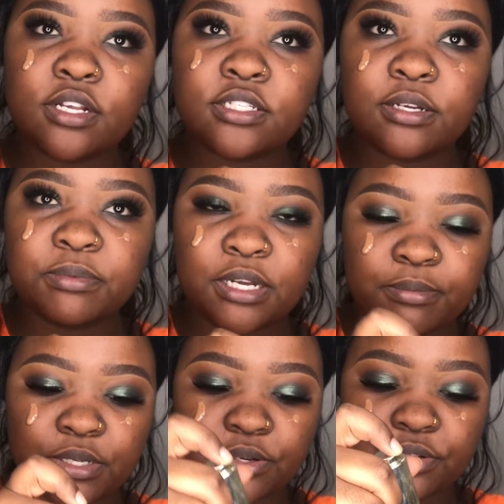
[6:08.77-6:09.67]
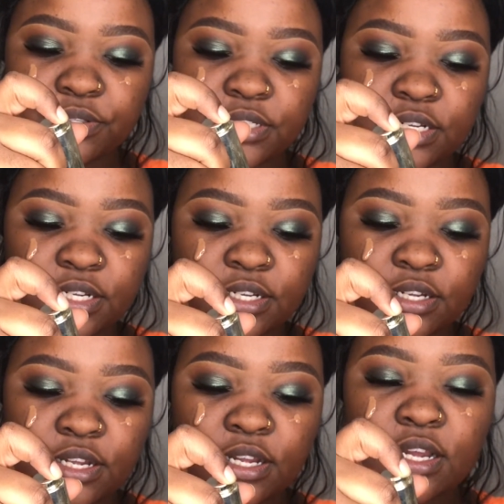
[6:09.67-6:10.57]
sometimes I'll use it
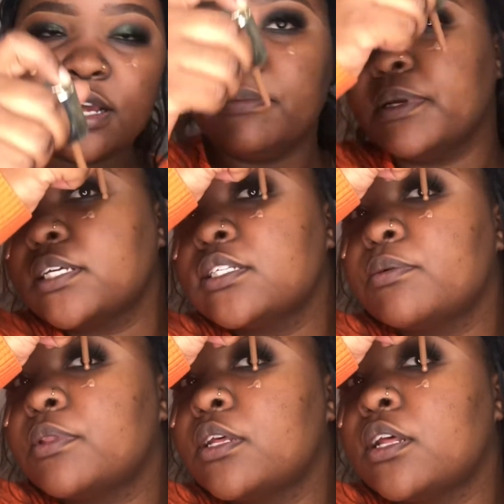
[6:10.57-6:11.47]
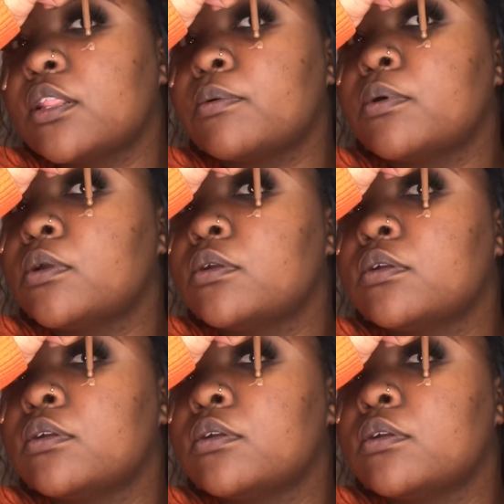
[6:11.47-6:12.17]
and mix it with another one.